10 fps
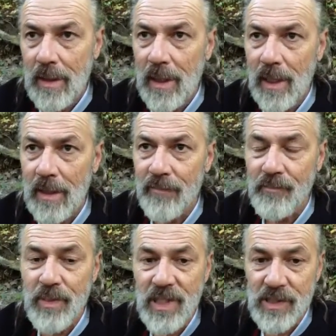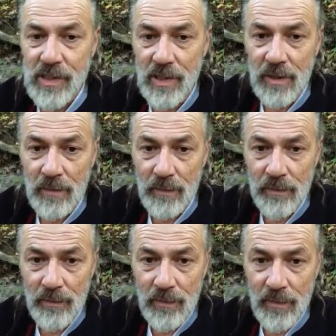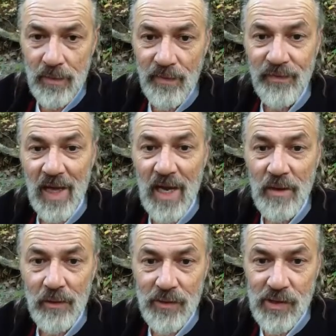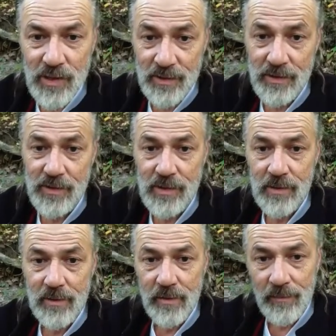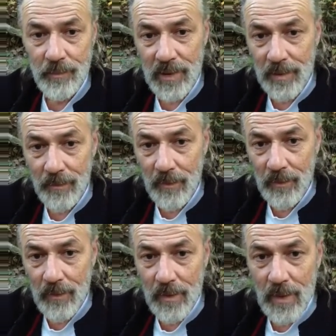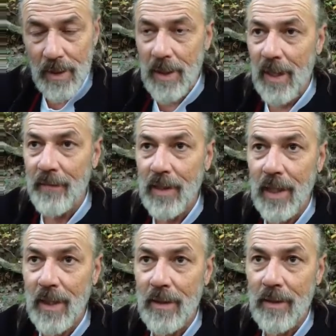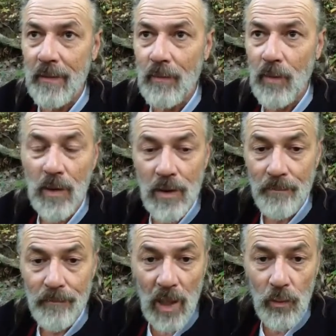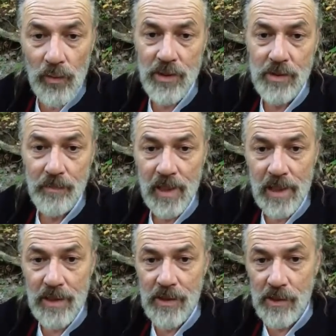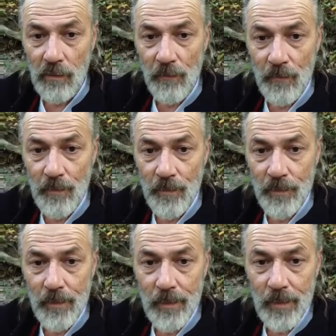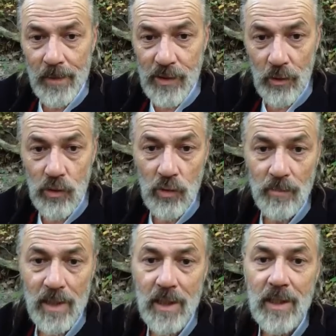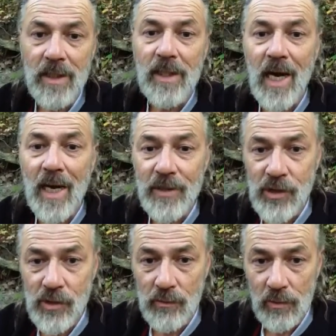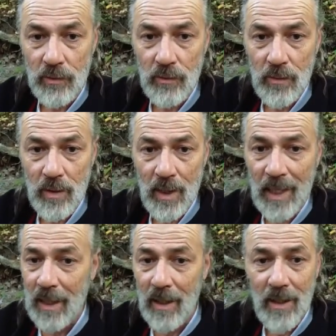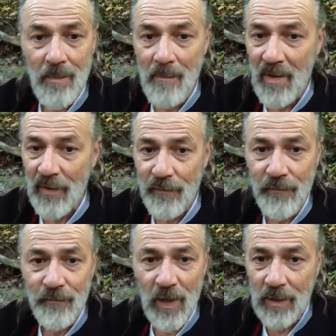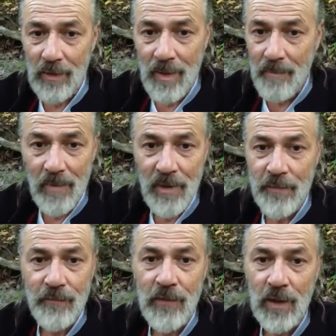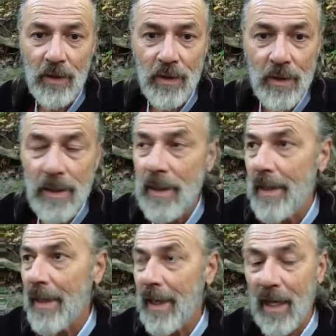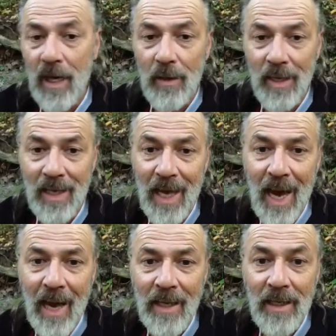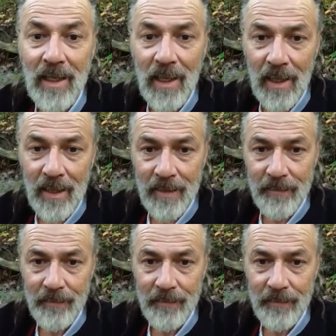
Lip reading: I have pissed off thousands of people. I've got one of the boldest pages on social media, Godscrew. I call a motherfucker. I call a lie a lie.